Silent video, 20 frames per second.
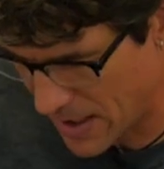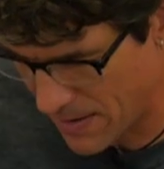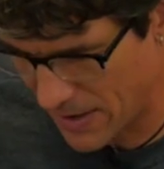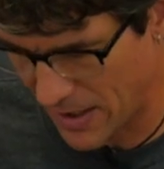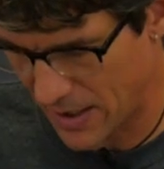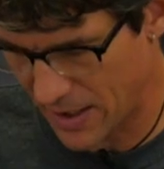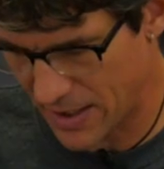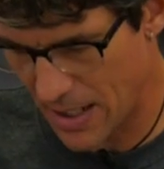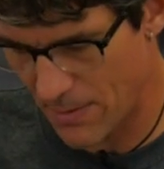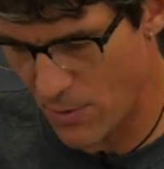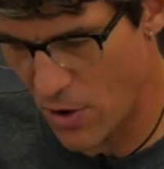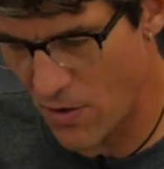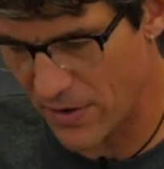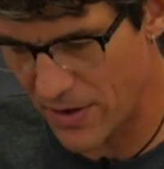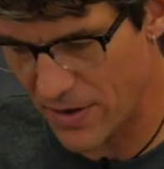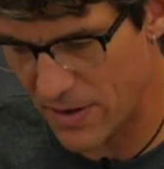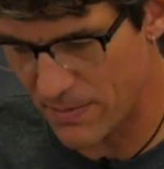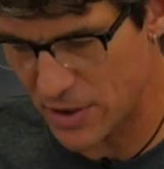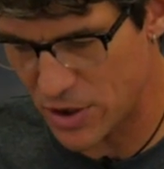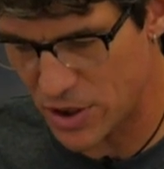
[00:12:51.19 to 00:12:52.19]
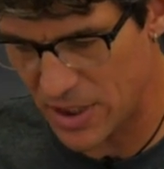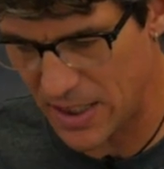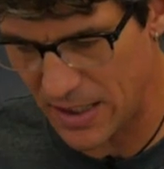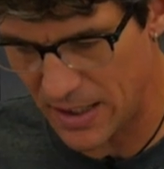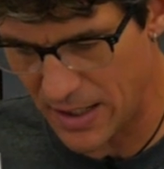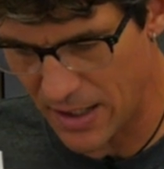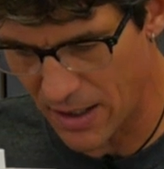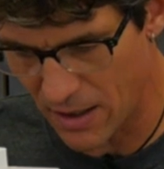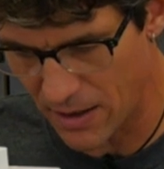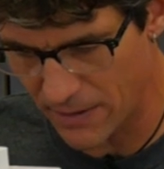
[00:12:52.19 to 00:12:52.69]
and I'm gonna come over to the
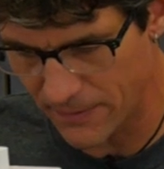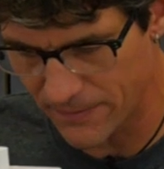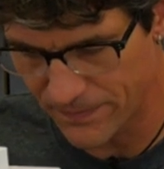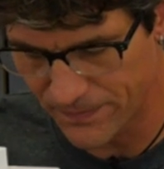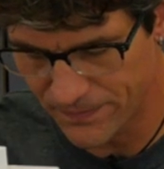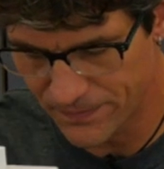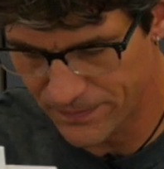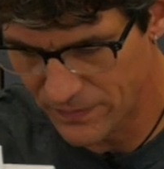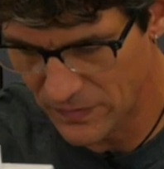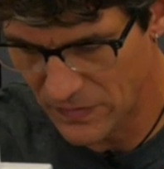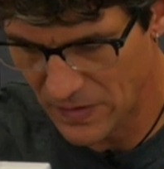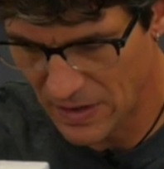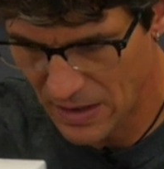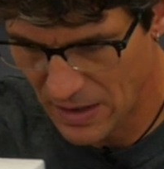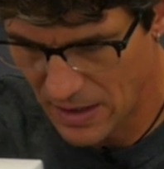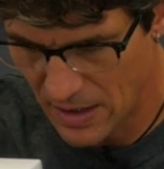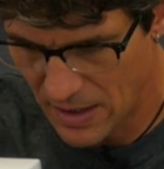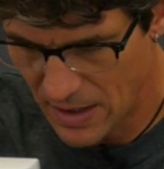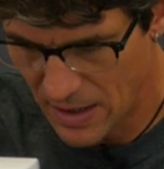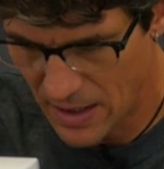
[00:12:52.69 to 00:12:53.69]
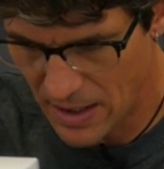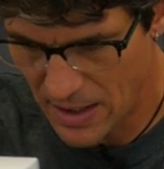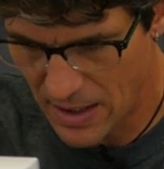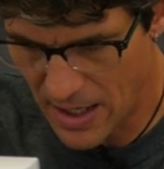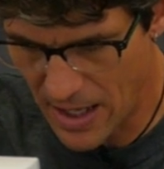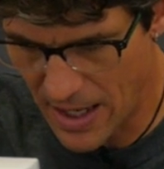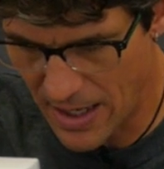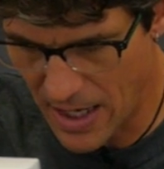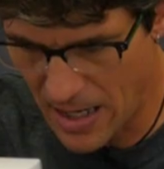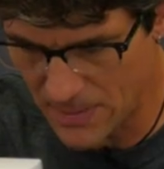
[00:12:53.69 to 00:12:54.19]
machine here
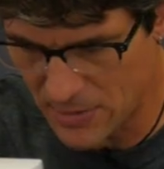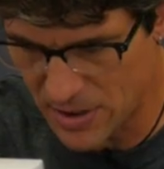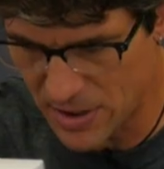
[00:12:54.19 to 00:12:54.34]
and I'm